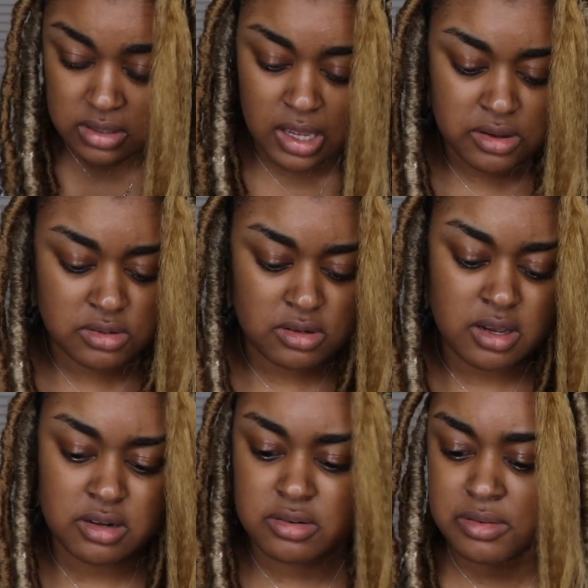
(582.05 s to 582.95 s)
I'll show you
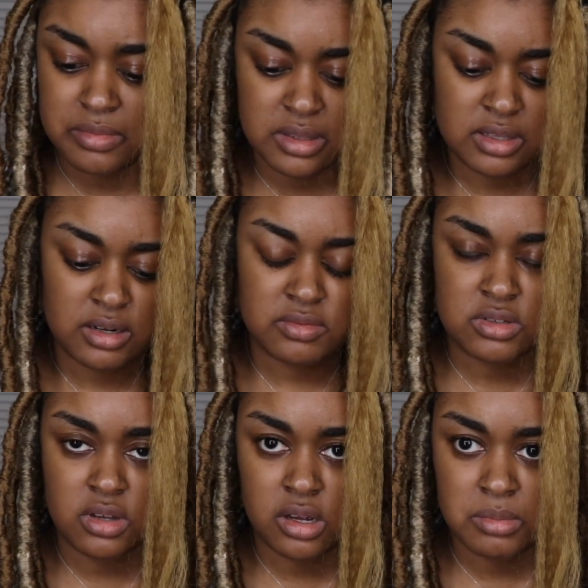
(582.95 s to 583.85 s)
how to do it instead of
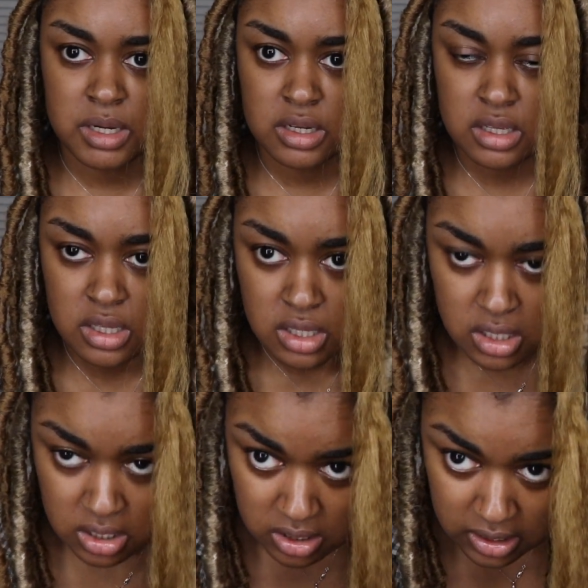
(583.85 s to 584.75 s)
just talking about it.
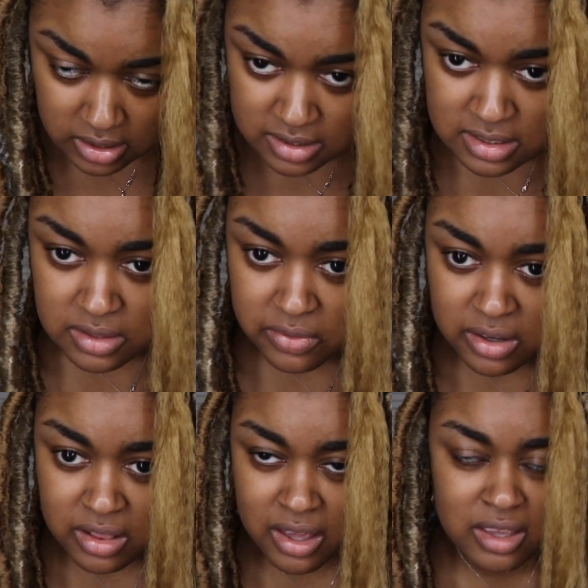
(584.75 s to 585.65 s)
This is for
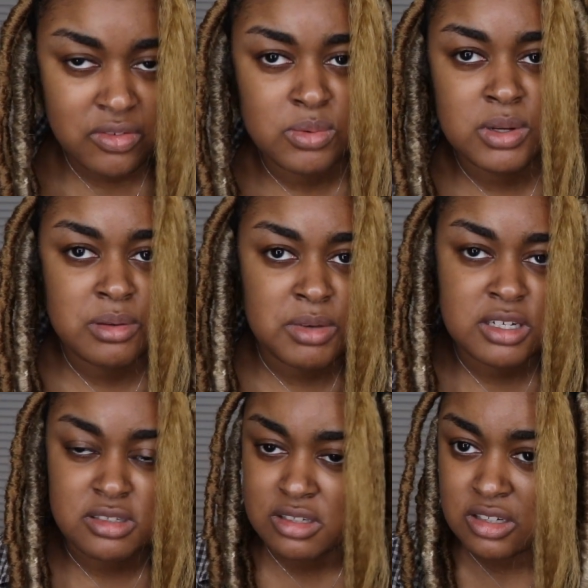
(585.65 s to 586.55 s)
like if you want to make
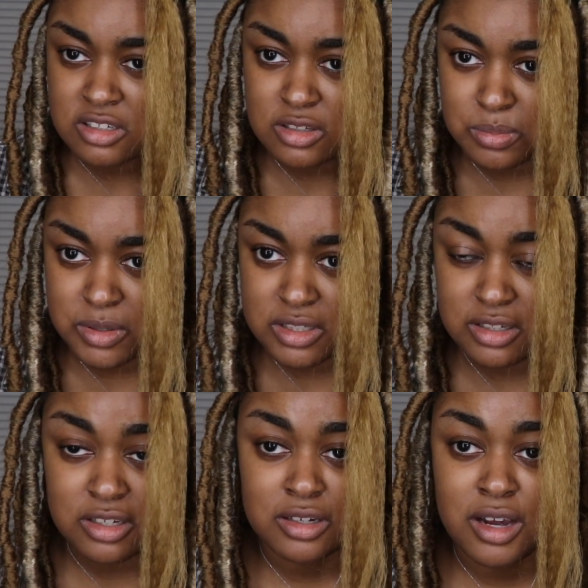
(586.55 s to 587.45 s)
sure they're super
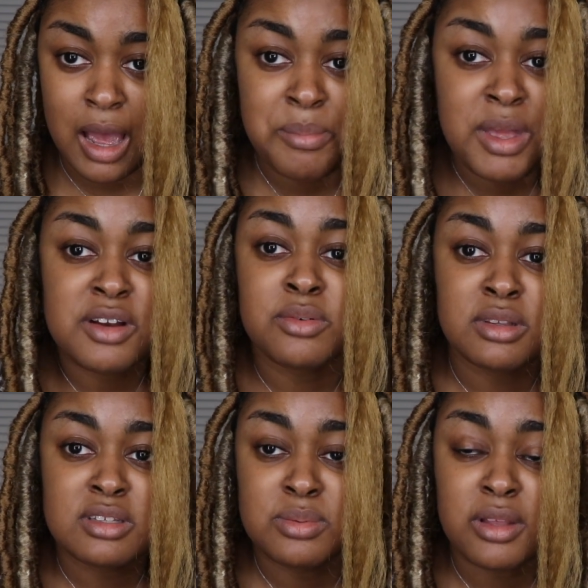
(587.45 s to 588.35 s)
secure. I'm not doing
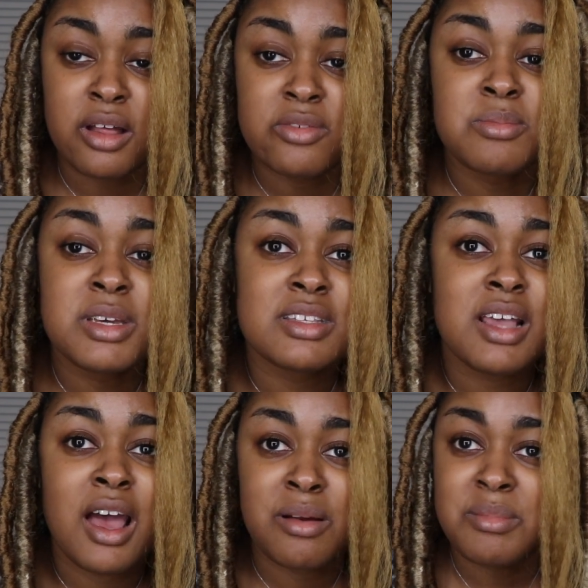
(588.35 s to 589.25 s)
this with all of them because
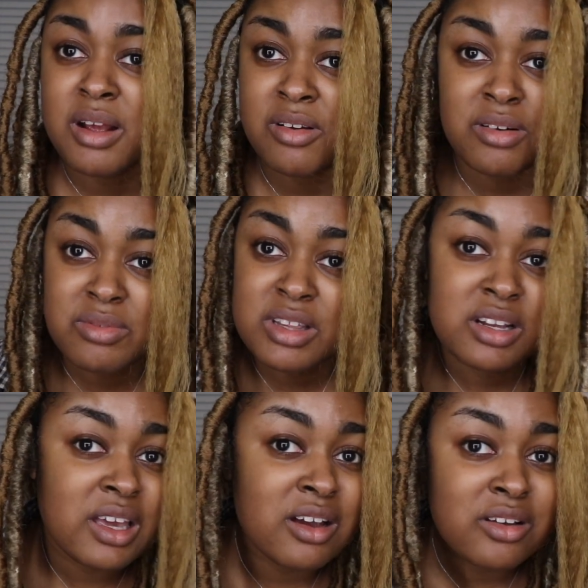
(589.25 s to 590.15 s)
I don't really
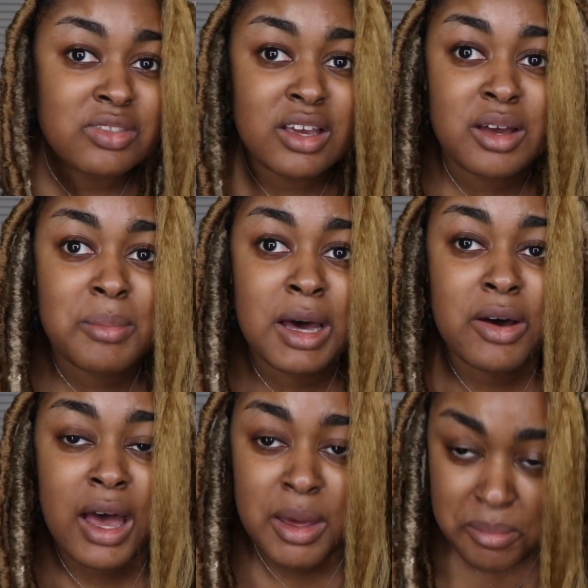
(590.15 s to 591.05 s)
care if they come out.
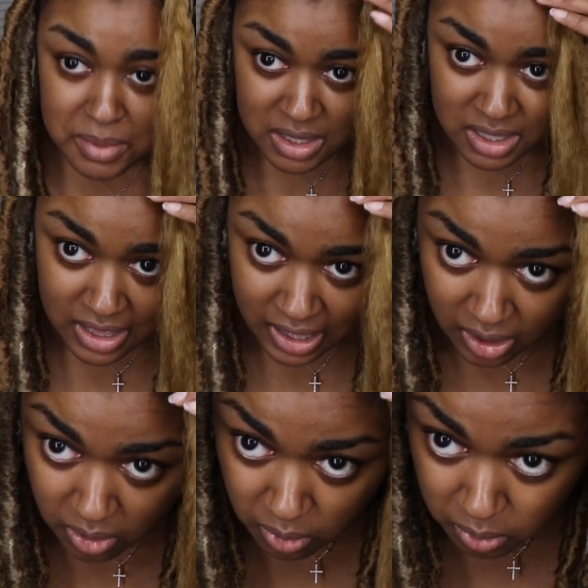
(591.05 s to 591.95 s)
I'm
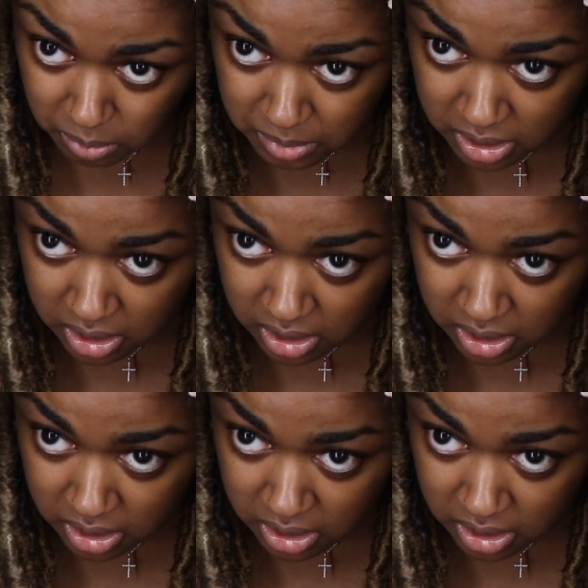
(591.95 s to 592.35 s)
at home